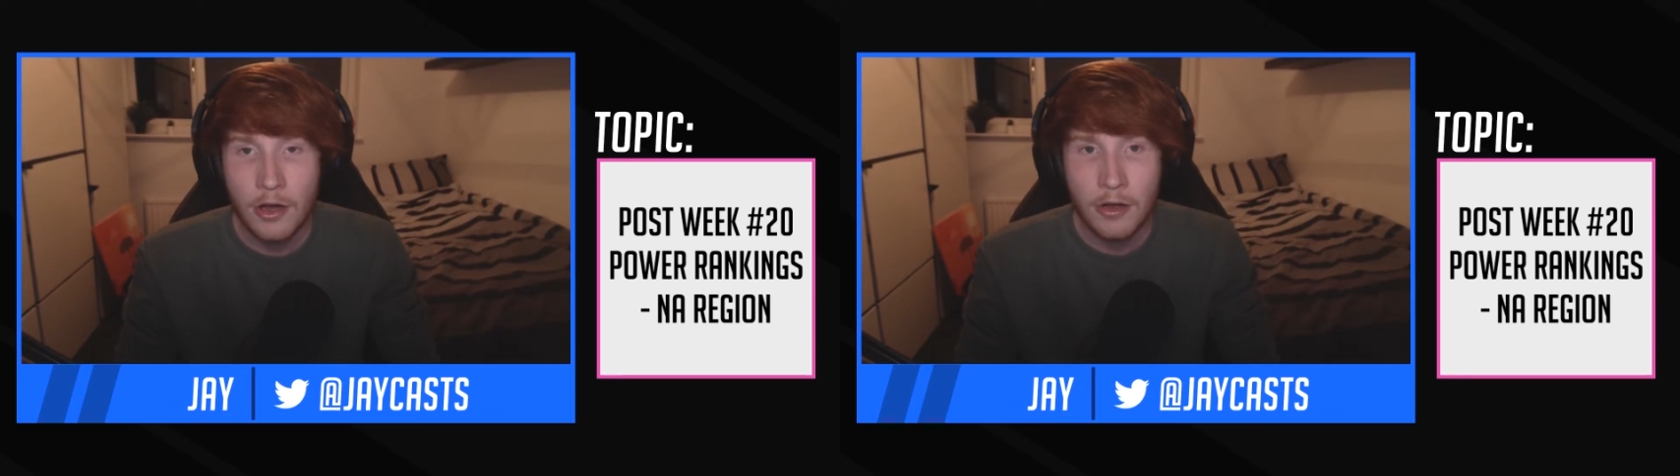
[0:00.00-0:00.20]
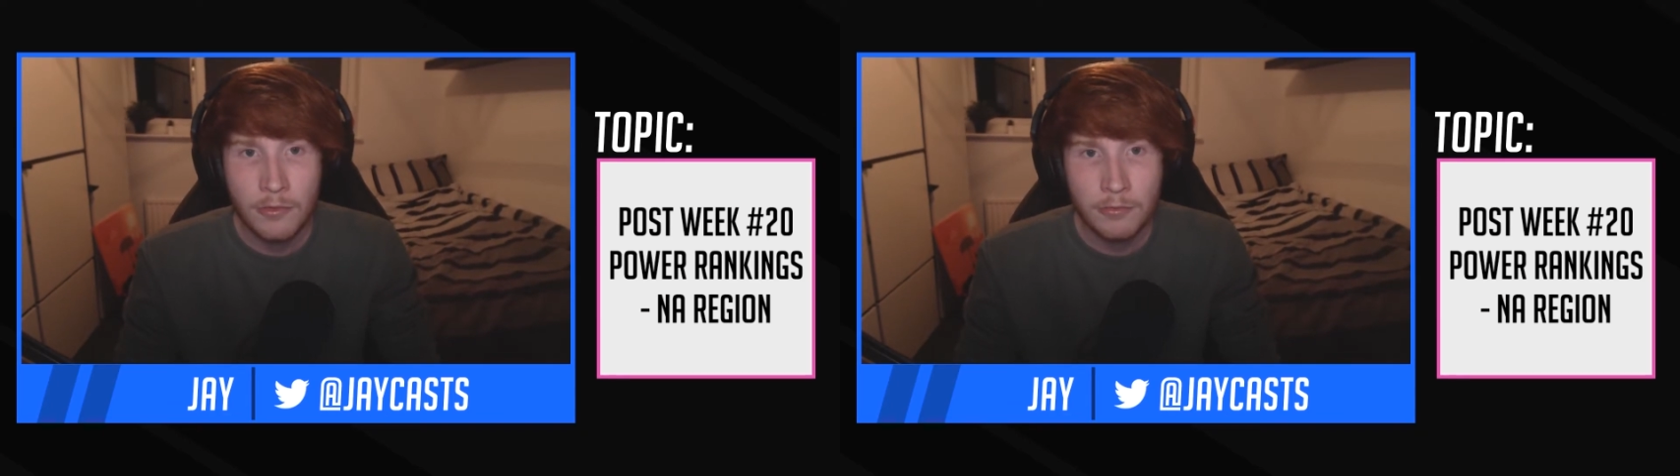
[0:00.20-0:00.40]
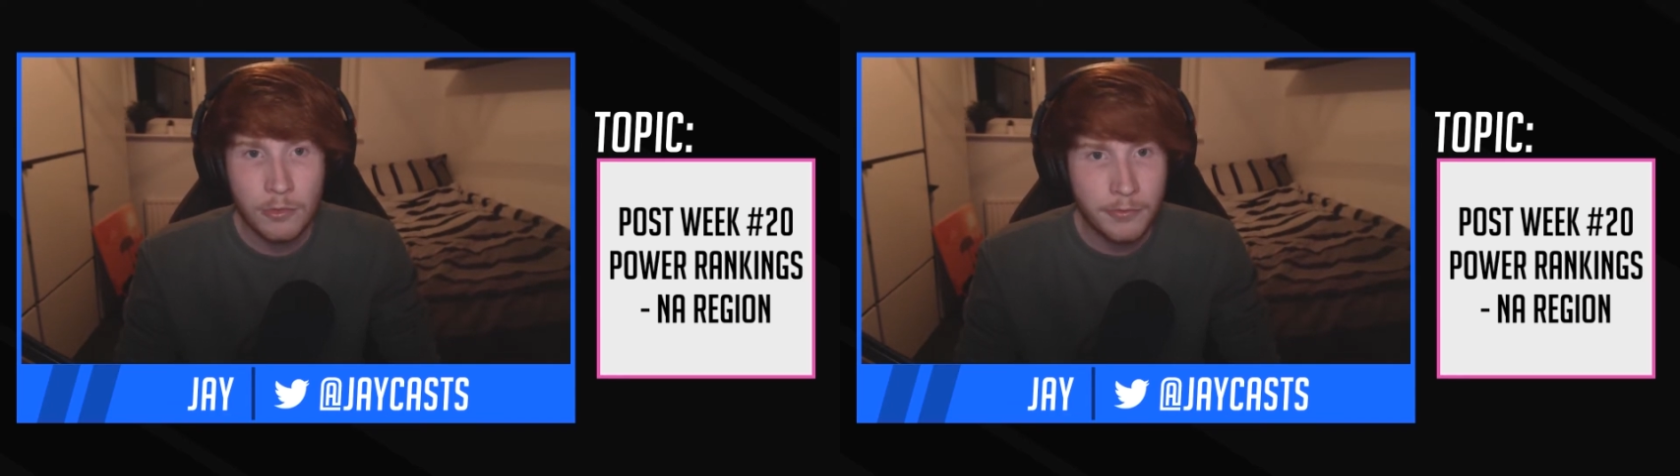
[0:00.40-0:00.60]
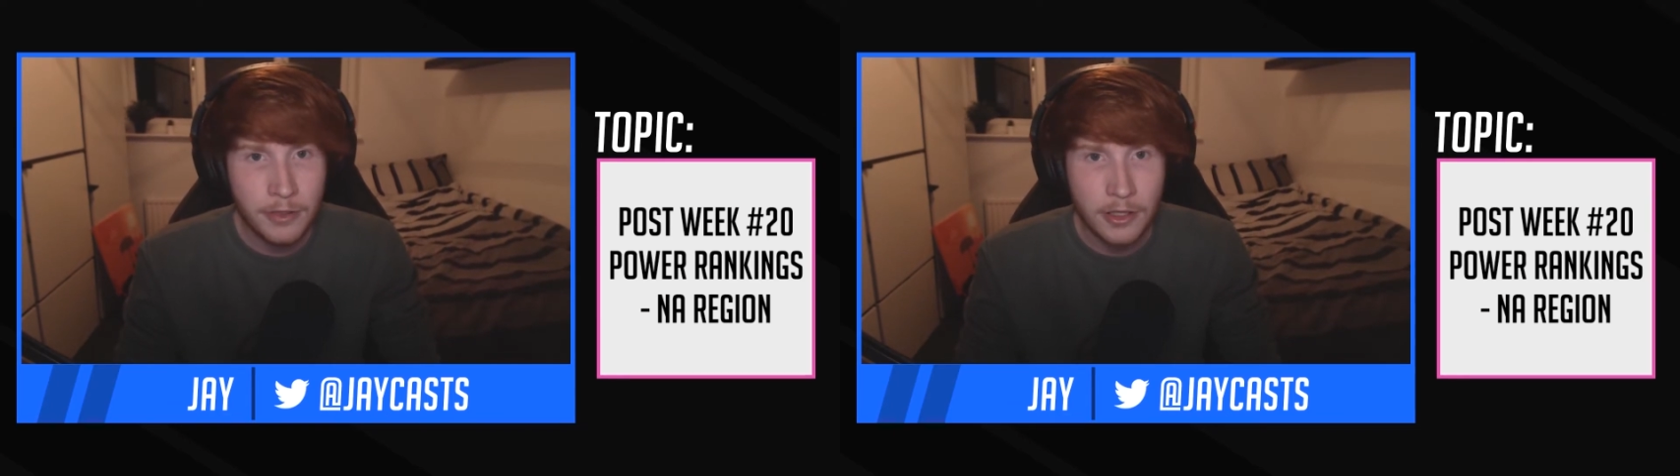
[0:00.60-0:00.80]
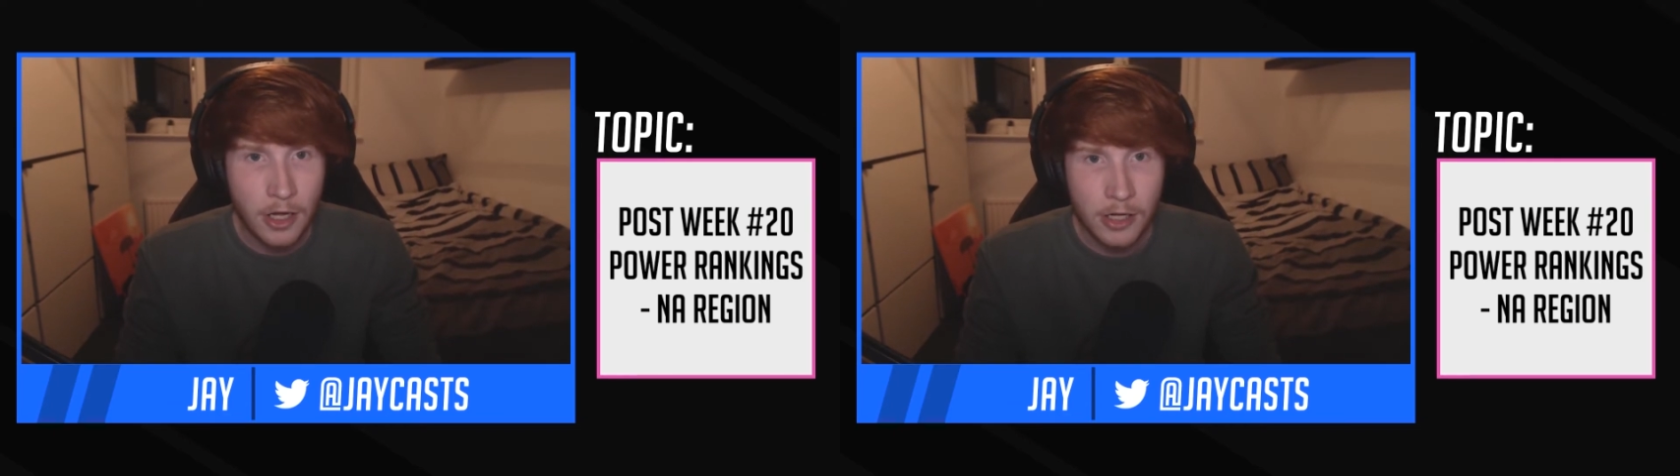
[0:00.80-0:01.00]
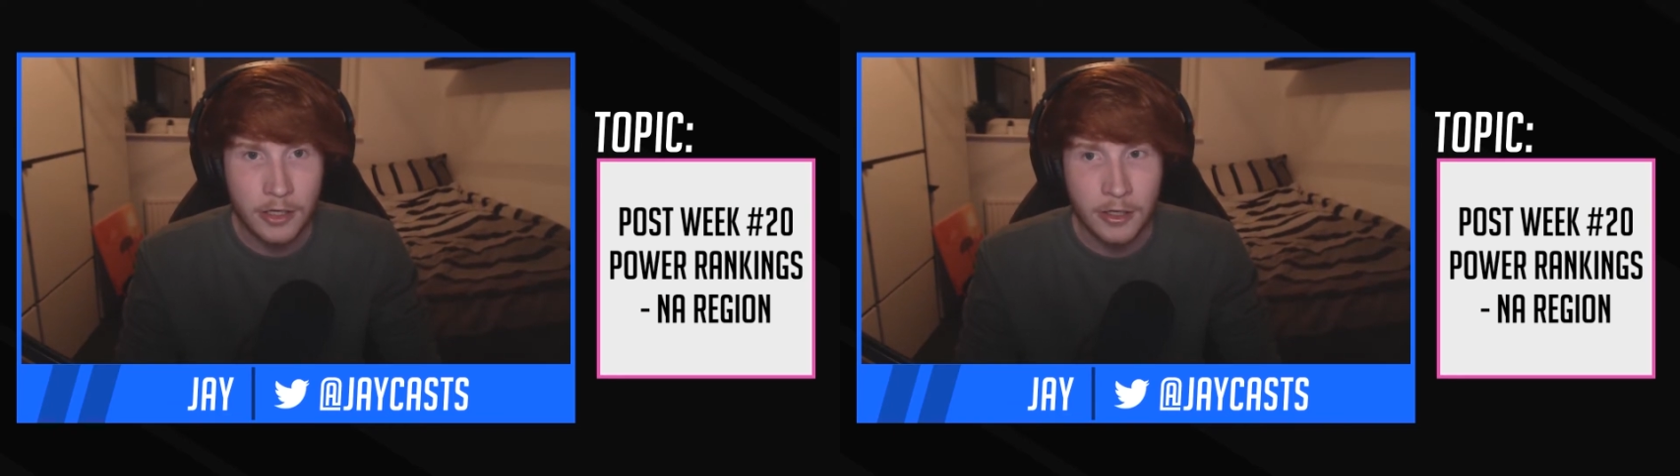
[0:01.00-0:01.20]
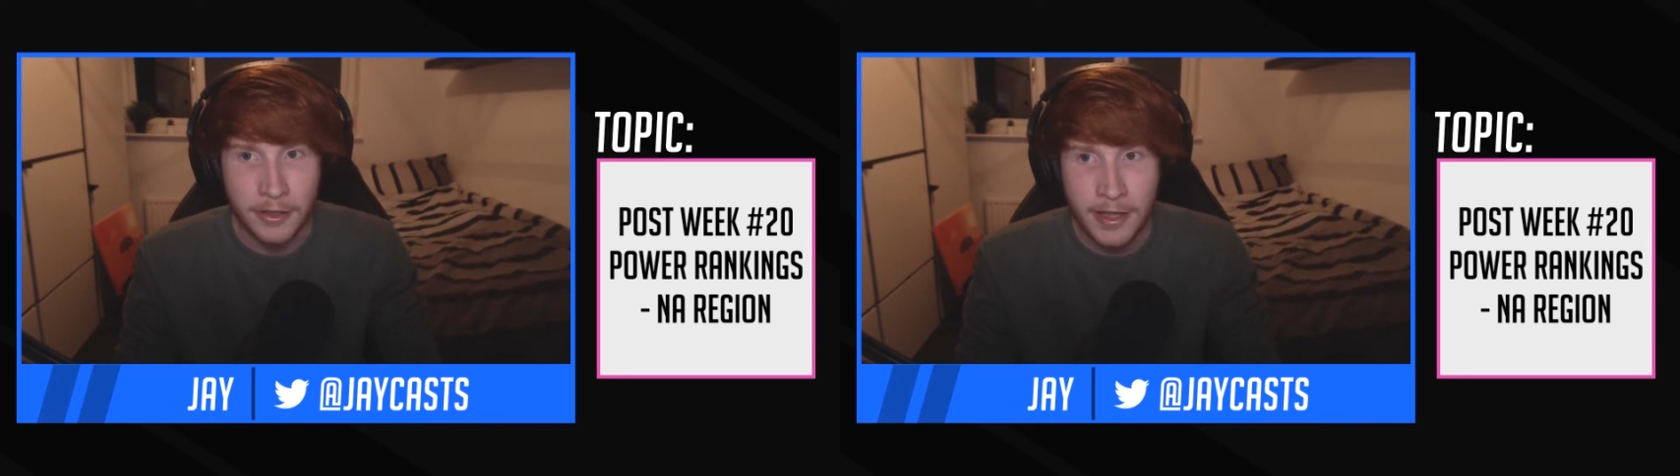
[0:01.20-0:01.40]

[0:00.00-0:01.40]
are Rolf and Karkar.